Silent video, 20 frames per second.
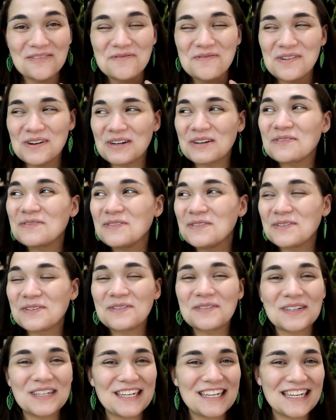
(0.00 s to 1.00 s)
wonderful
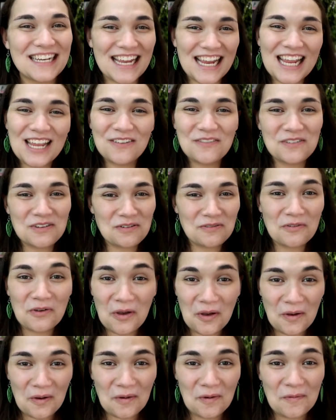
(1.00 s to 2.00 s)
green haven of a
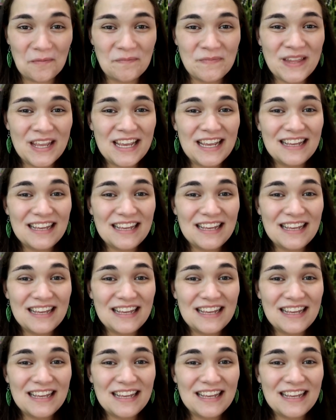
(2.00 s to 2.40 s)
home